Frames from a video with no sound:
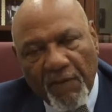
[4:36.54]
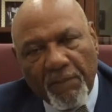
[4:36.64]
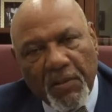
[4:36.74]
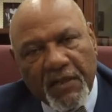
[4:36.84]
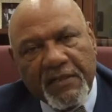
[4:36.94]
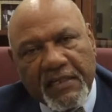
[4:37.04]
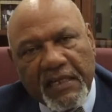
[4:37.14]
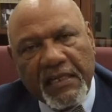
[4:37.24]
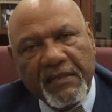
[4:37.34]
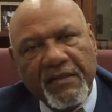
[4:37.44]
Booker
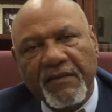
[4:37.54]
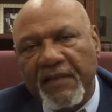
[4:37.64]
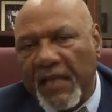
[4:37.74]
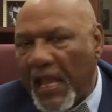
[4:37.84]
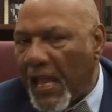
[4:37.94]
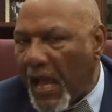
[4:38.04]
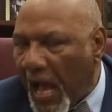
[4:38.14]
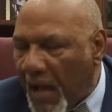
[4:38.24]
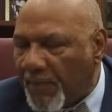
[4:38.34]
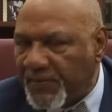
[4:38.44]
T took the
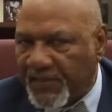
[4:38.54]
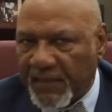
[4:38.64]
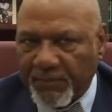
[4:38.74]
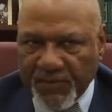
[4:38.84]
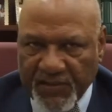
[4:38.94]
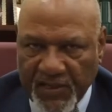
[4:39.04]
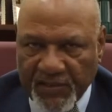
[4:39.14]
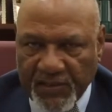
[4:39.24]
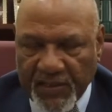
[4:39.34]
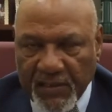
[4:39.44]
opposite
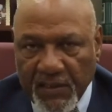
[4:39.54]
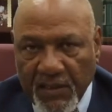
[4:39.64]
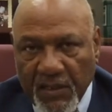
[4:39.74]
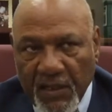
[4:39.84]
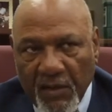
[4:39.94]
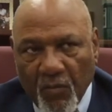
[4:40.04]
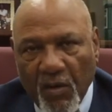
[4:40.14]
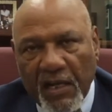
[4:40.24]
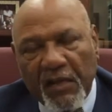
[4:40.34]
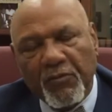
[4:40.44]
position,
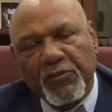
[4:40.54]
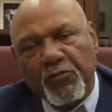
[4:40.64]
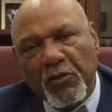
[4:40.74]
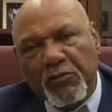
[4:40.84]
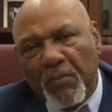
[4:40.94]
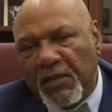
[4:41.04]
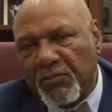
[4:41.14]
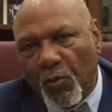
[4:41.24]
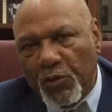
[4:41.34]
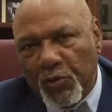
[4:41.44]
where his was much
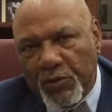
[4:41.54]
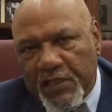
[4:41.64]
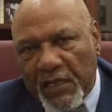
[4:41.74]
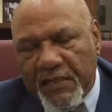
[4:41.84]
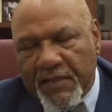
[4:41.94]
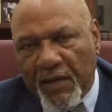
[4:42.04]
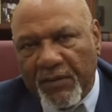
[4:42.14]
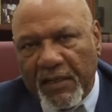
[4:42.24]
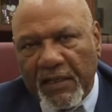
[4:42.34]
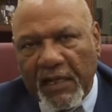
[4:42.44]
more
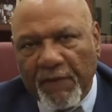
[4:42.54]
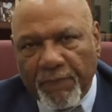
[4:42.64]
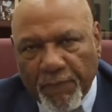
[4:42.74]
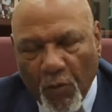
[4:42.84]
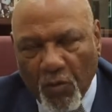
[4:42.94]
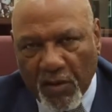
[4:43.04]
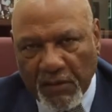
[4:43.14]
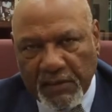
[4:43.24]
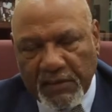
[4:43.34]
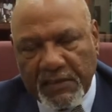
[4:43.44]
utilitarian and
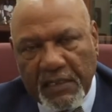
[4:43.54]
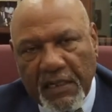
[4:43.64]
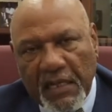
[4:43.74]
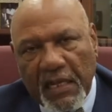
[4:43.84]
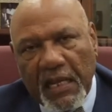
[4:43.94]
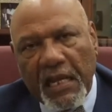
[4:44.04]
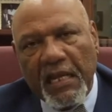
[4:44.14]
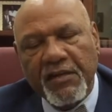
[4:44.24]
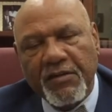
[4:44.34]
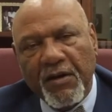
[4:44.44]
focused
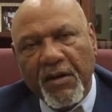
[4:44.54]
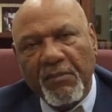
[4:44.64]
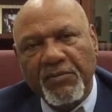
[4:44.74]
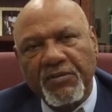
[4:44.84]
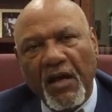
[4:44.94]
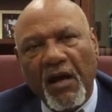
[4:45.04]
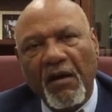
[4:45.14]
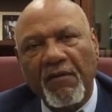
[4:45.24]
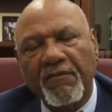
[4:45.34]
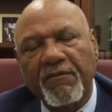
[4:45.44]
in terms
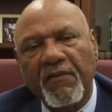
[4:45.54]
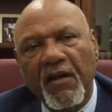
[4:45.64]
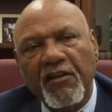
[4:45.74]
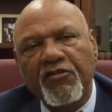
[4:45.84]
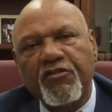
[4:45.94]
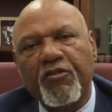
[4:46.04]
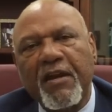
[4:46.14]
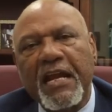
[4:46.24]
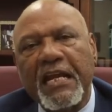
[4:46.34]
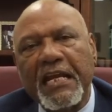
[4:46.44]
of
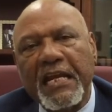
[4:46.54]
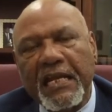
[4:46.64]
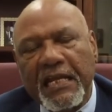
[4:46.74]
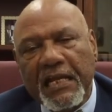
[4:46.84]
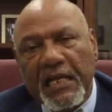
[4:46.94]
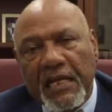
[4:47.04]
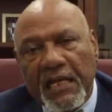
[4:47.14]
training